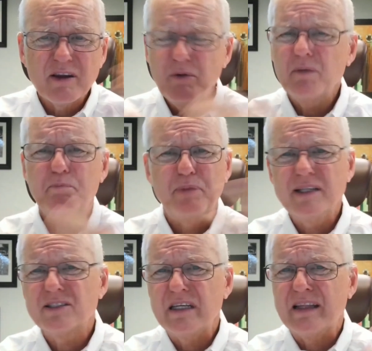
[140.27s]
They're really
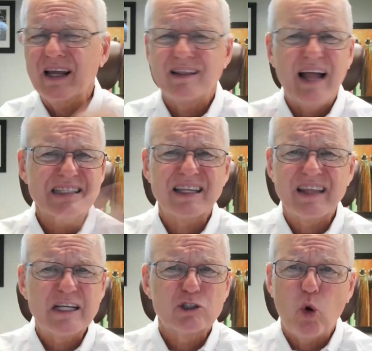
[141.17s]
busy. They got lots of
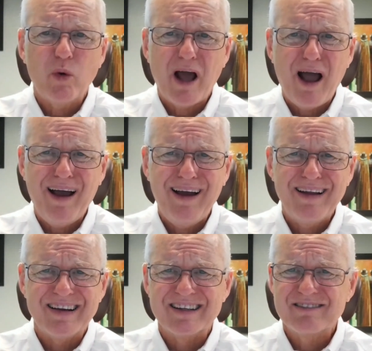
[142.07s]
things going on.